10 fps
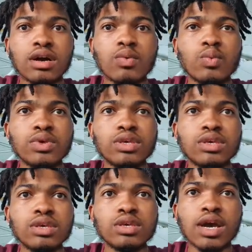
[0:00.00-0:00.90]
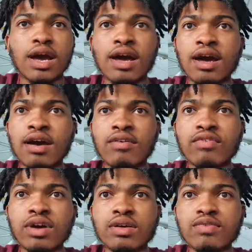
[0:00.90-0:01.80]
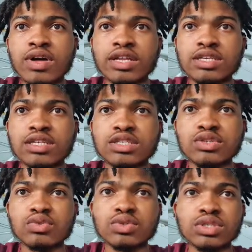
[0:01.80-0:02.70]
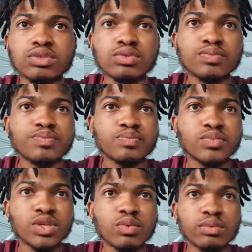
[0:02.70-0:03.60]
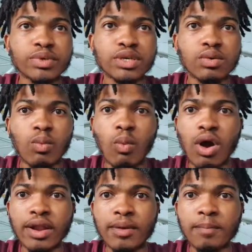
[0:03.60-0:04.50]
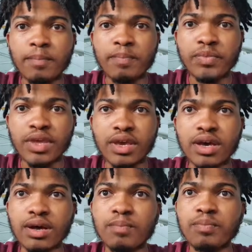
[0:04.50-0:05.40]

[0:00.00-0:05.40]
we have at 0 0 it will be 1 here,